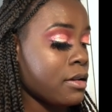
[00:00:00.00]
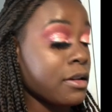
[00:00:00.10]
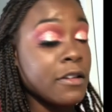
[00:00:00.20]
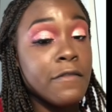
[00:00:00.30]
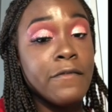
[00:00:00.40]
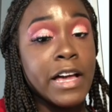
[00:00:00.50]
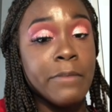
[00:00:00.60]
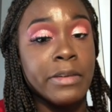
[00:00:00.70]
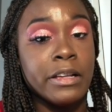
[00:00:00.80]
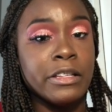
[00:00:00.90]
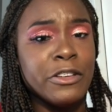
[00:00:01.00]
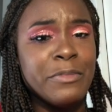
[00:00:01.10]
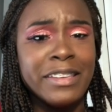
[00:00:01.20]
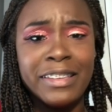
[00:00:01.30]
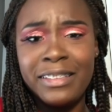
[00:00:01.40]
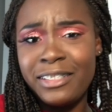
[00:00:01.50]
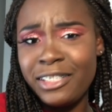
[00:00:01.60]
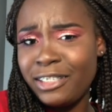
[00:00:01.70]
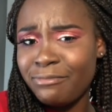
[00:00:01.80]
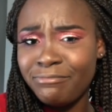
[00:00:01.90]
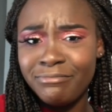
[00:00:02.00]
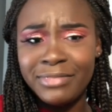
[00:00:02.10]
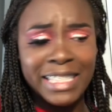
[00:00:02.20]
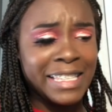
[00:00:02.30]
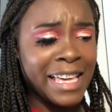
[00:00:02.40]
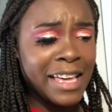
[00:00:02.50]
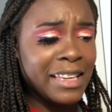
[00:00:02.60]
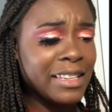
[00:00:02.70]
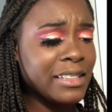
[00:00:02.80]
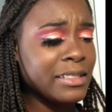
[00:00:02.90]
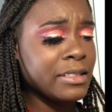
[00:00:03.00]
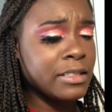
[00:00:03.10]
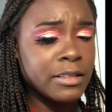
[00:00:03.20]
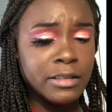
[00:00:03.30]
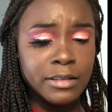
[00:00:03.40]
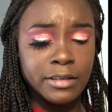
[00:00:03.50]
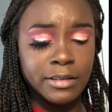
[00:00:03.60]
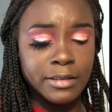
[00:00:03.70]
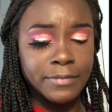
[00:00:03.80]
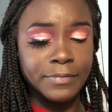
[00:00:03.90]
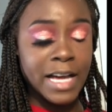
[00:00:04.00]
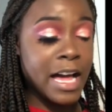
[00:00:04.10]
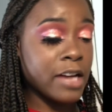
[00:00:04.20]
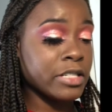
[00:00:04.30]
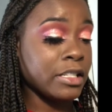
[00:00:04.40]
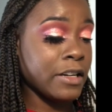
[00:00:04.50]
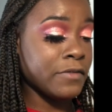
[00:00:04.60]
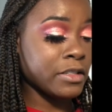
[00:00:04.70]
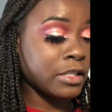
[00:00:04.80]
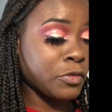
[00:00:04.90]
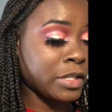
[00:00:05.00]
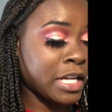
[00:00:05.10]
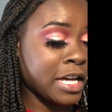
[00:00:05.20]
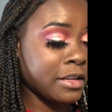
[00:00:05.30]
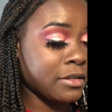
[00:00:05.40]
confinement glue because, yes, I actually love this glue a lot.